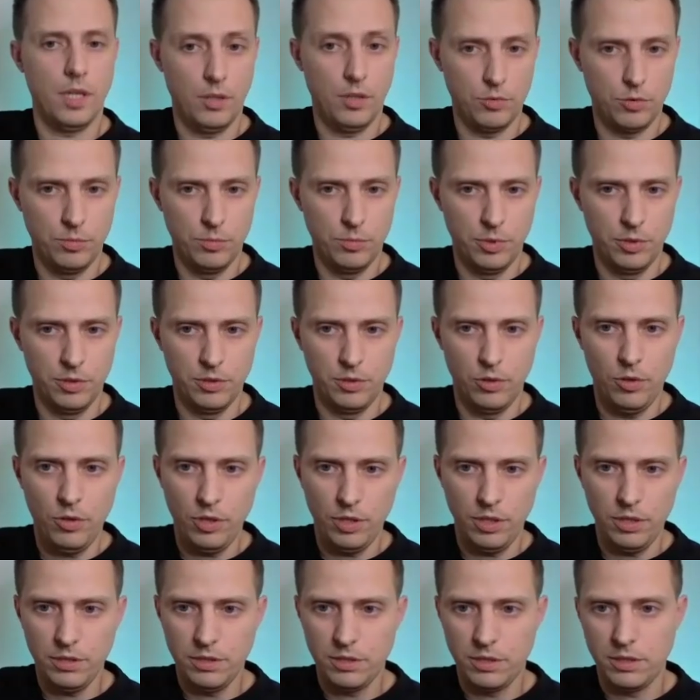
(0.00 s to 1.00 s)
how to build
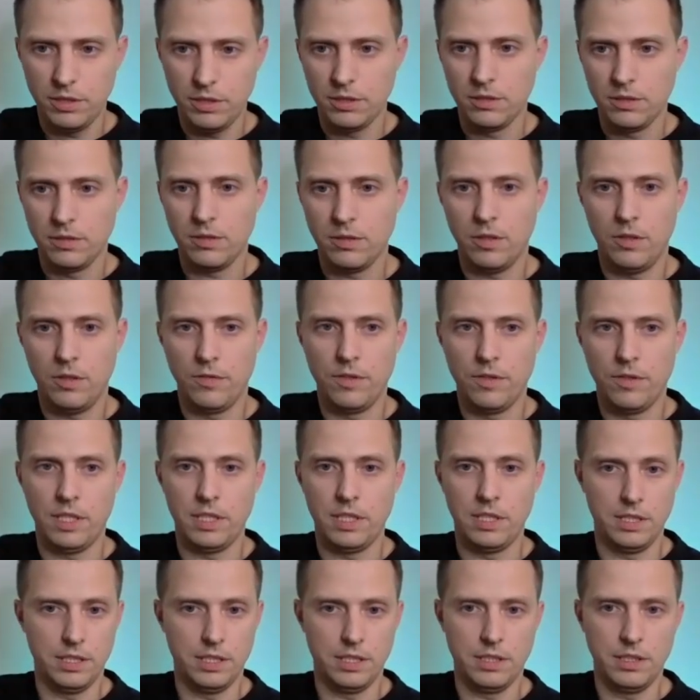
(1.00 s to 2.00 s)
loyalty of
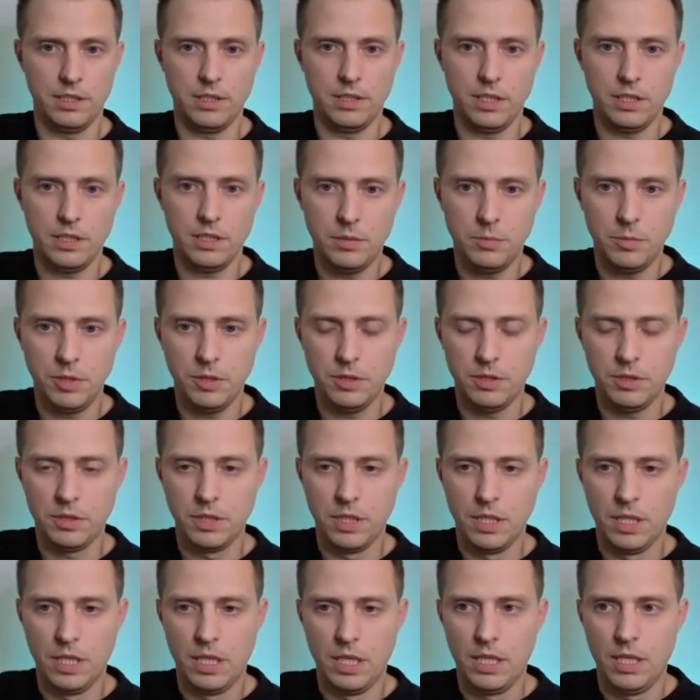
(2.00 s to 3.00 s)
existing
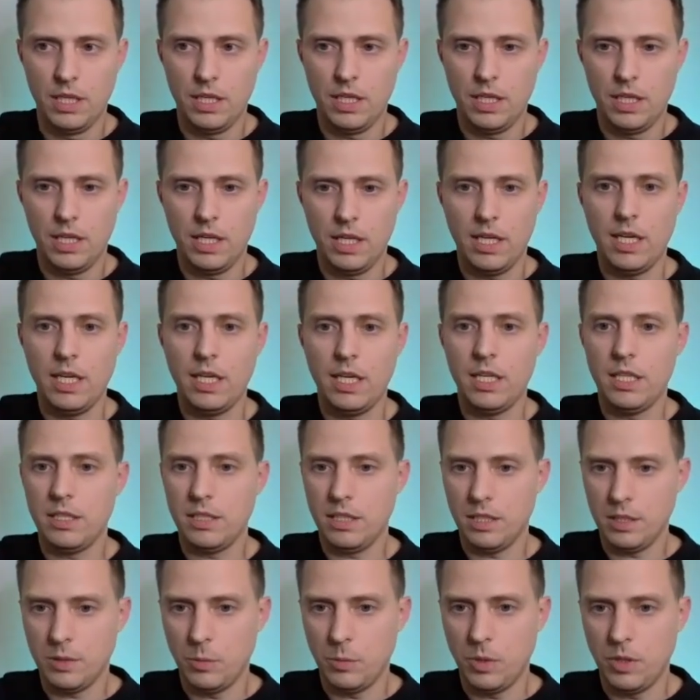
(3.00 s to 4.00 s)
customers,
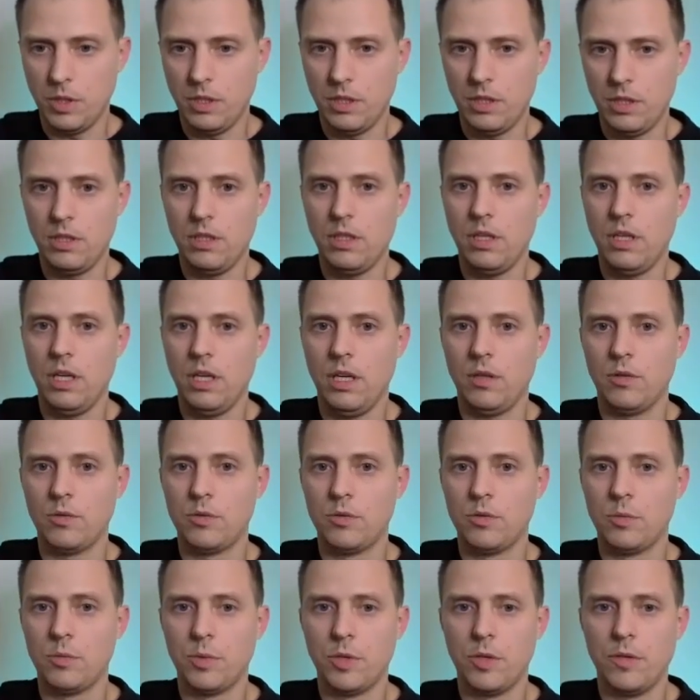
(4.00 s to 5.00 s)
and as well how
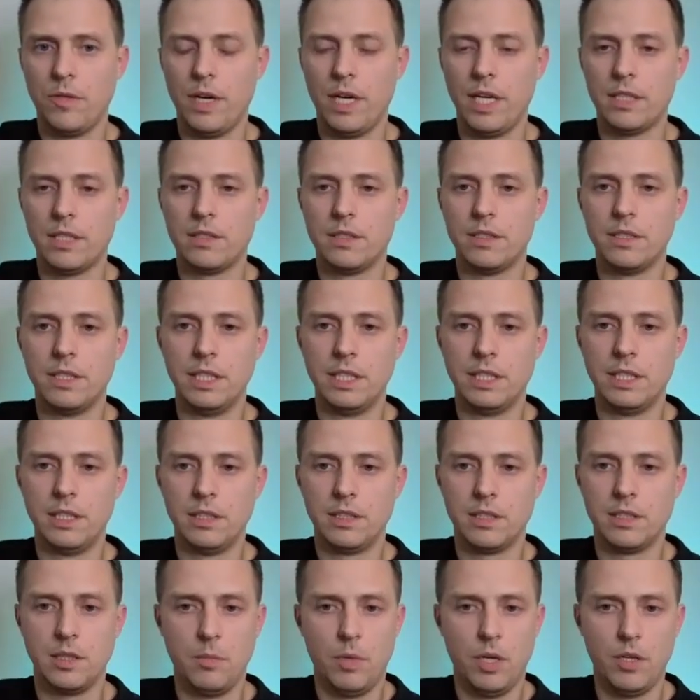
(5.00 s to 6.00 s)
to provide
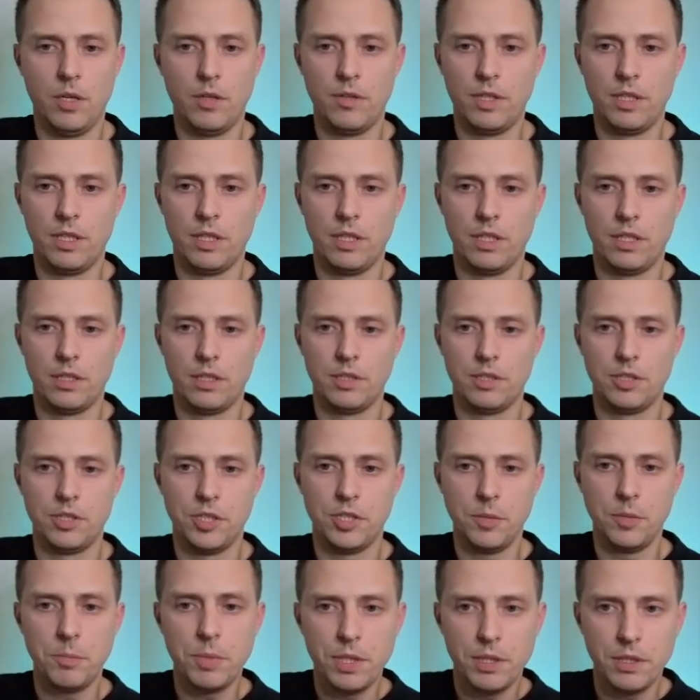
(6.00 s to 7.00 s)
details about the
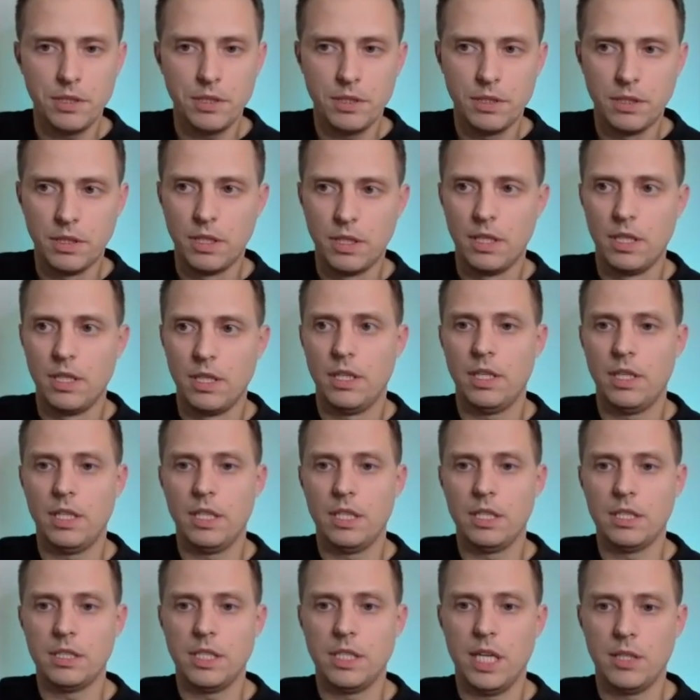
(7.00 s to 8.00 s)
shipping
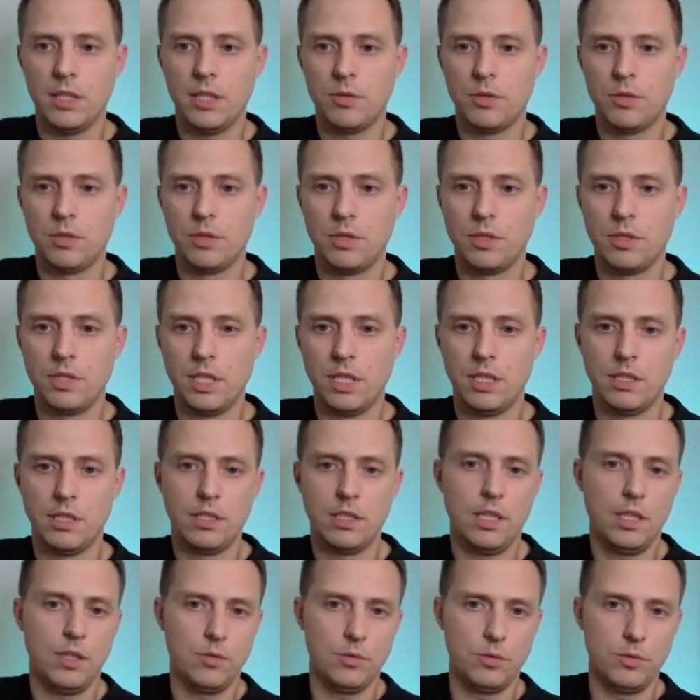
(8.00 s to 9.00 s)
statuses
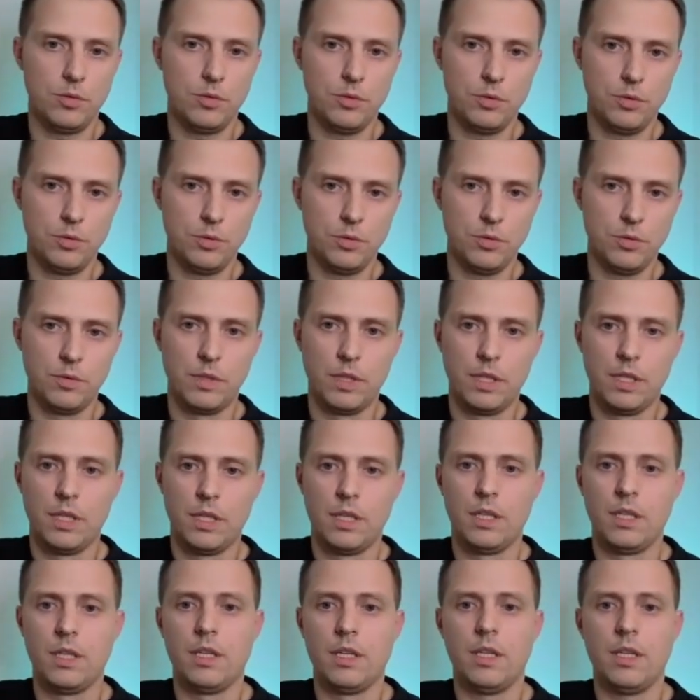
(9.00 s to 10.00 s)
and how to
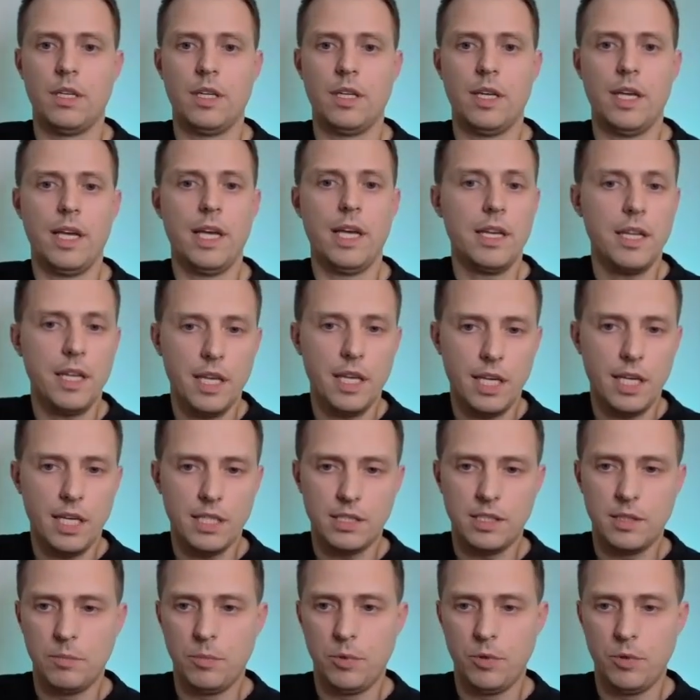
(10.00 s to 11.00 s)

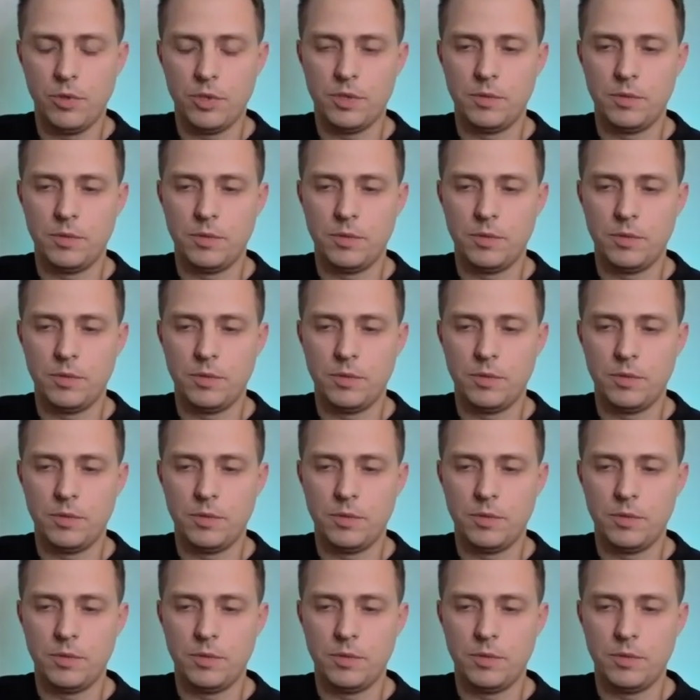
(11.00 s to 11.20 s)
enhance the